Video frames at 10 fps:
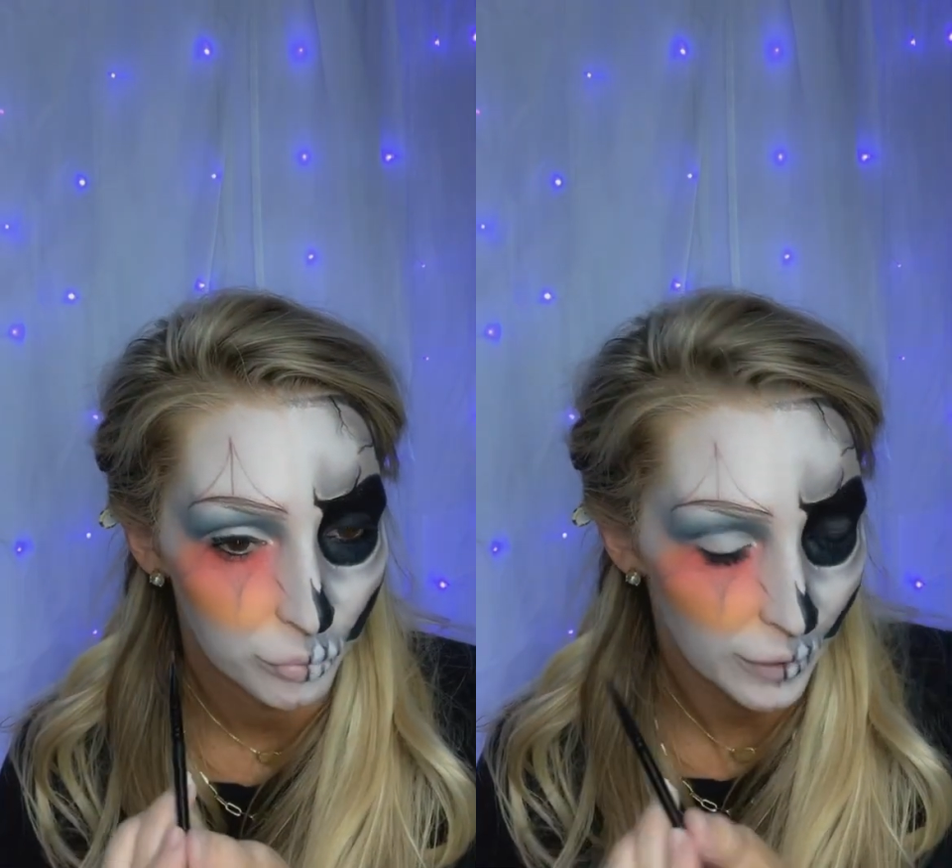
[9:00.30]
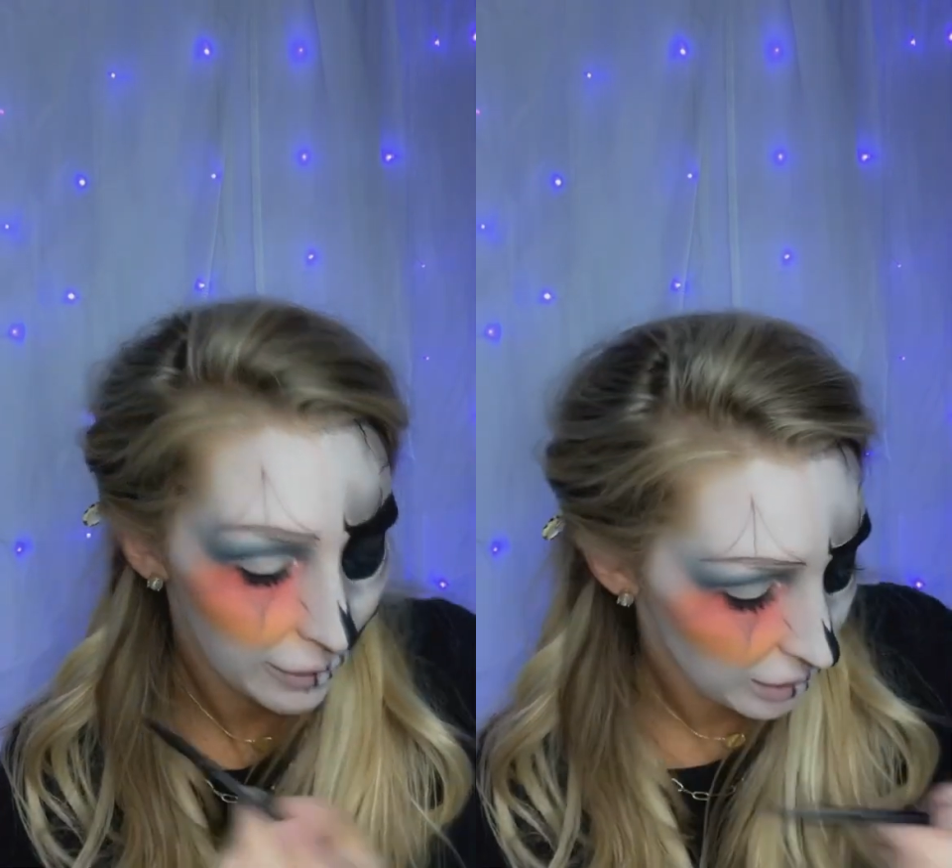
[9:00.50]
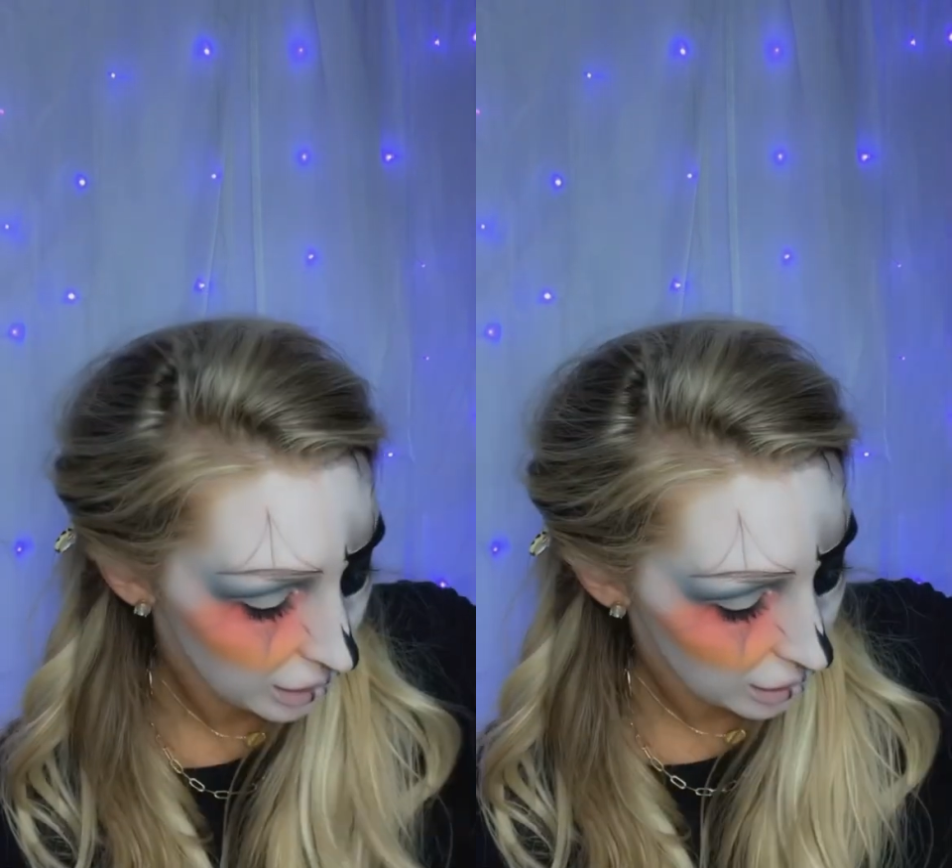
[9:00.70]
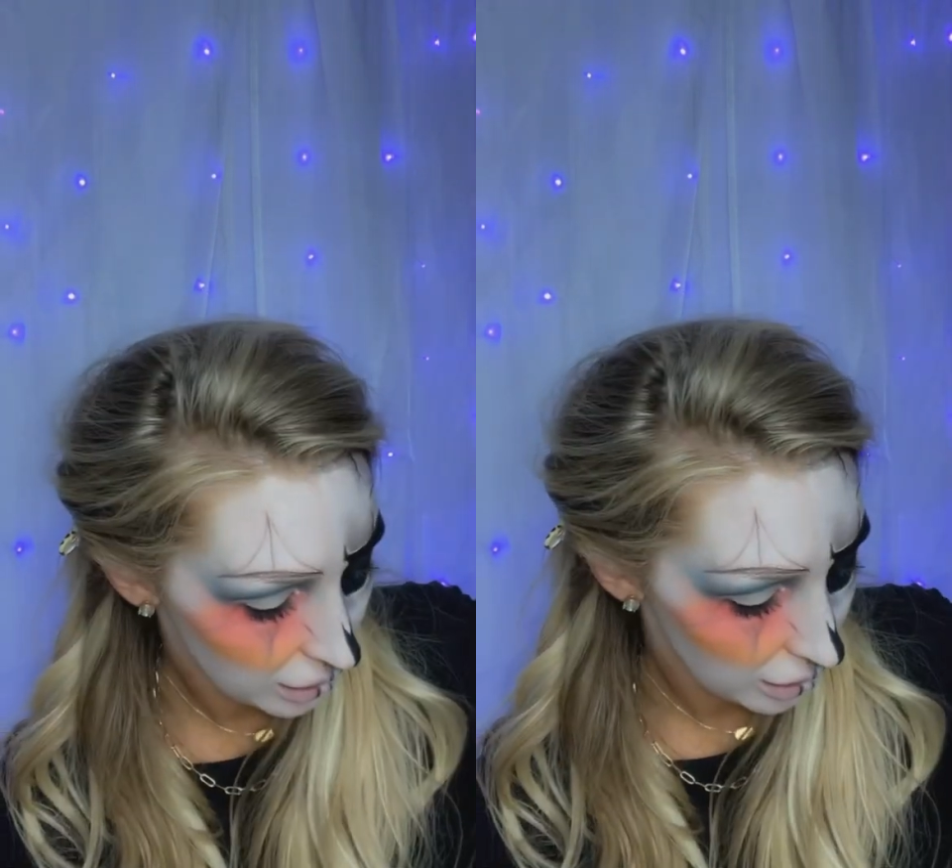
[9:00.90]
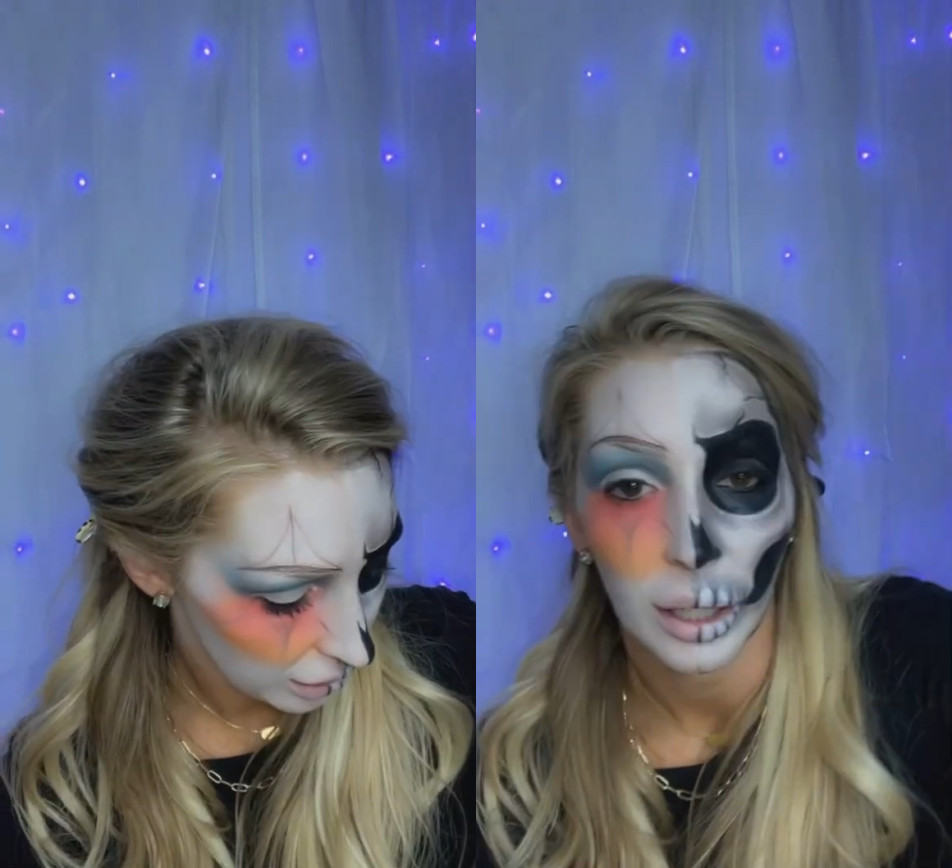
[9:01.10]
And
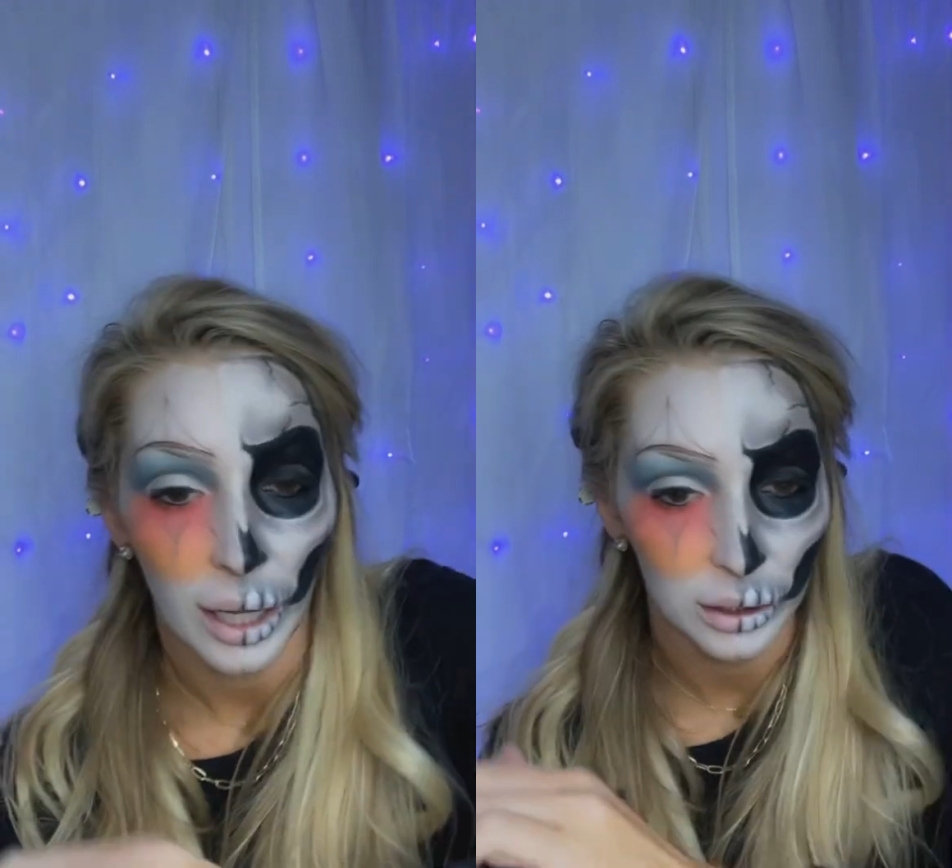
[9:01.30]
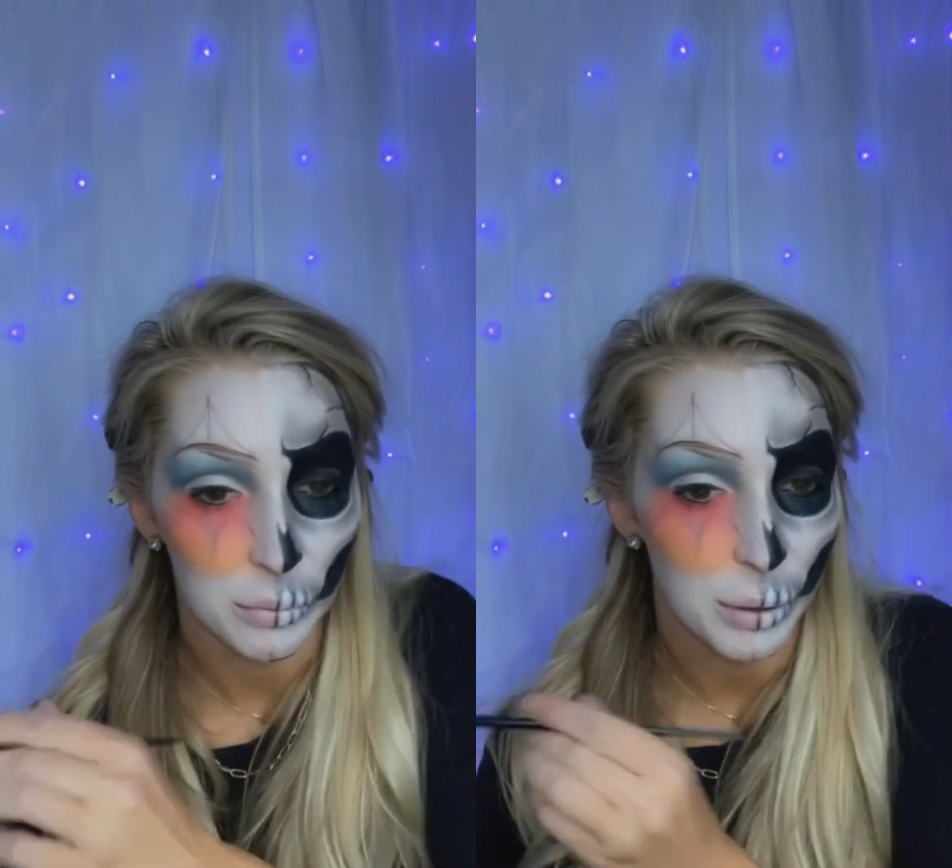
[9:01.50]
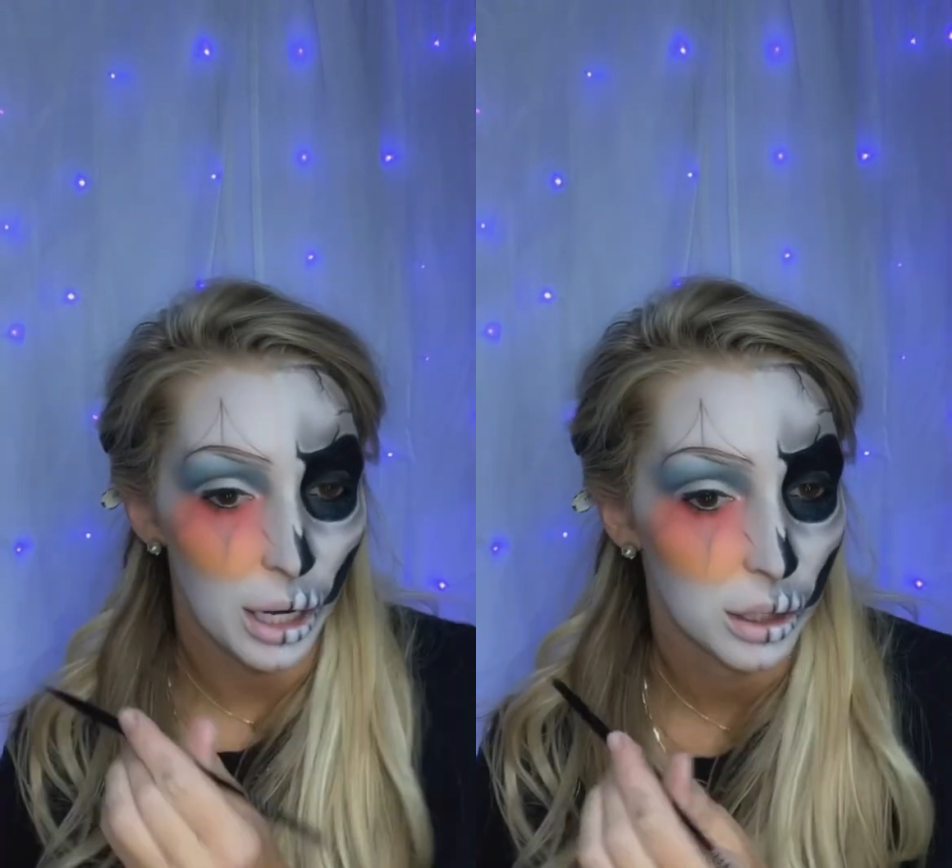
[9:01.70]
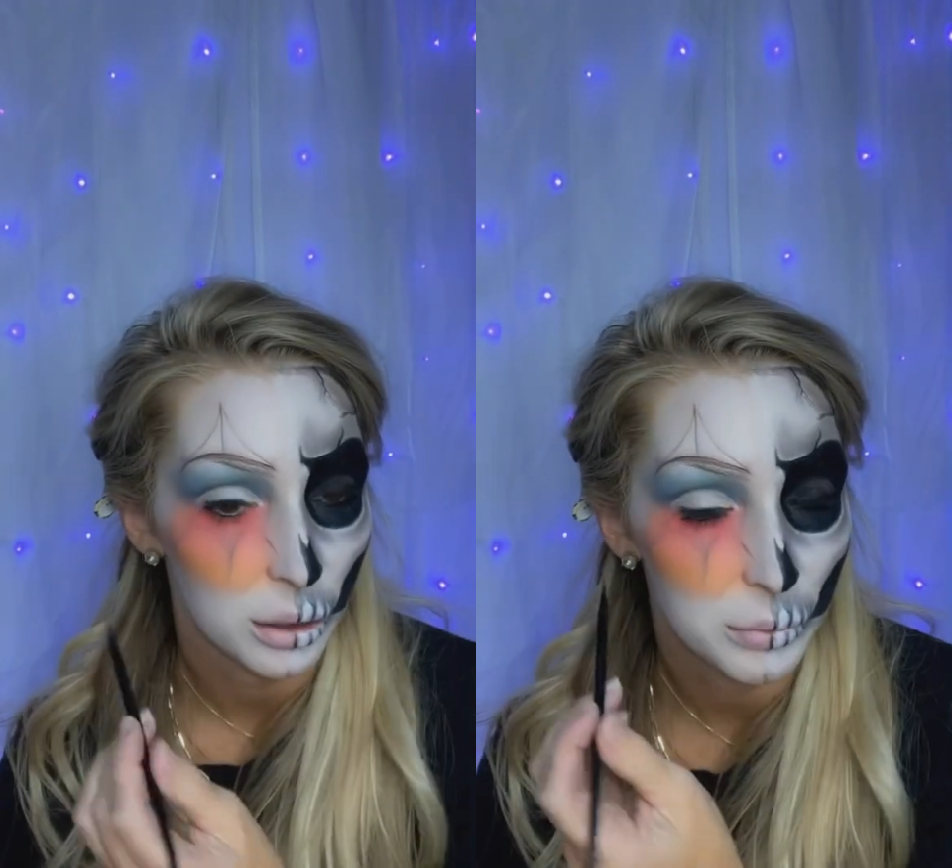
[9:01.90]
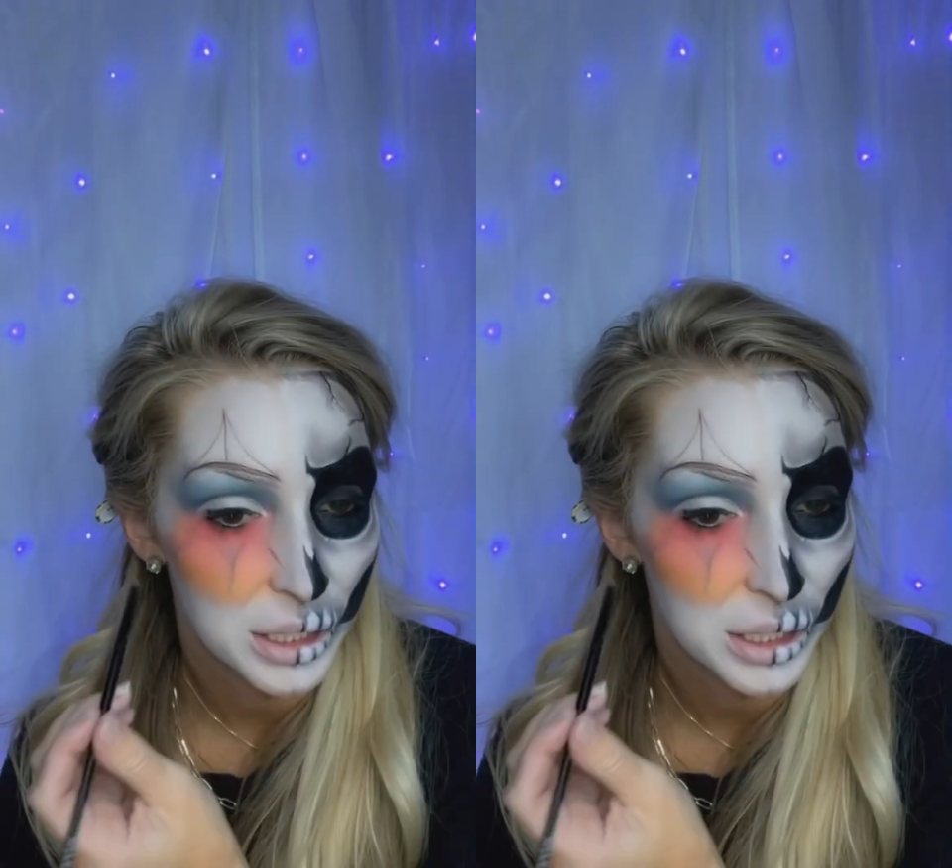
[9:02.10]
then at the bottom,